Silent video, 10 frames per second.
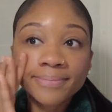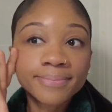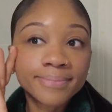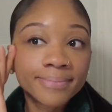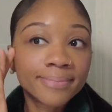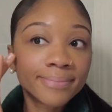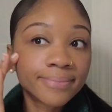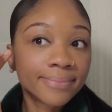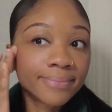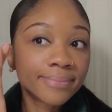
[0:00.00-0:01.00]

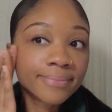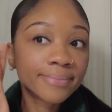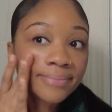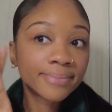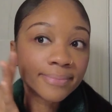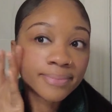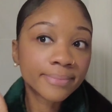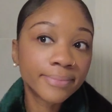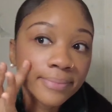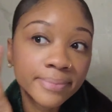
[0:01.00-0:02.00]

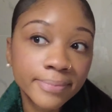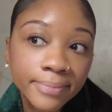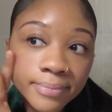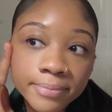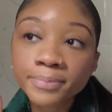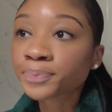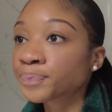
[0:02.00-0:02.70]
Nothing is said.